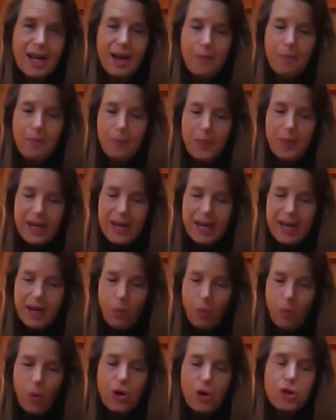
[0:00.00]
be
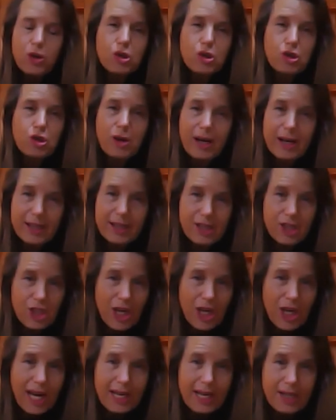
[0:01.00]
what you're trying to
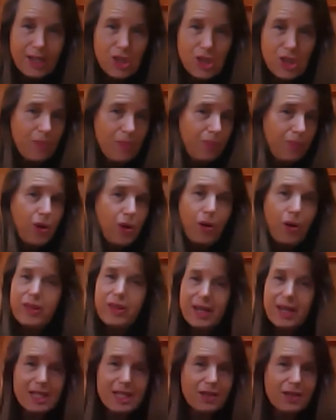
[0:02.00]
change, not
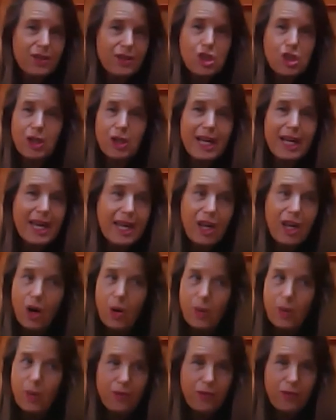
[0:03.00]
the individual
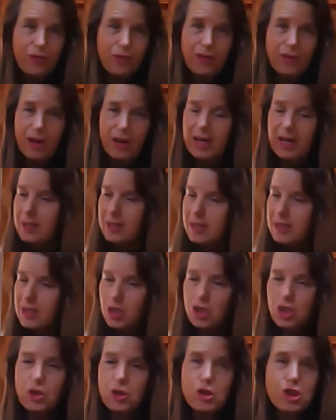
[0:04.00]
ego of an
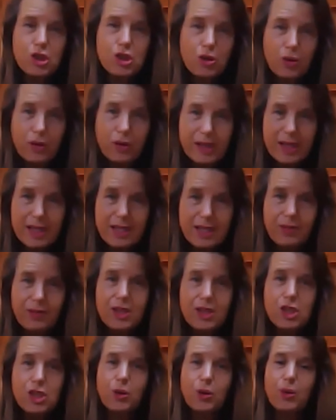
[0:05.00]
institution or an
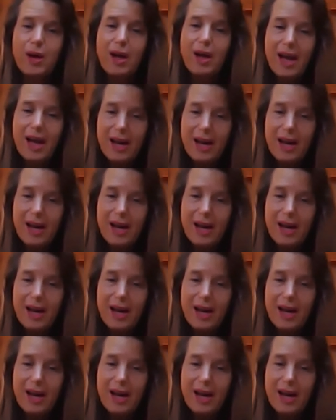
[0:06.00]
individual.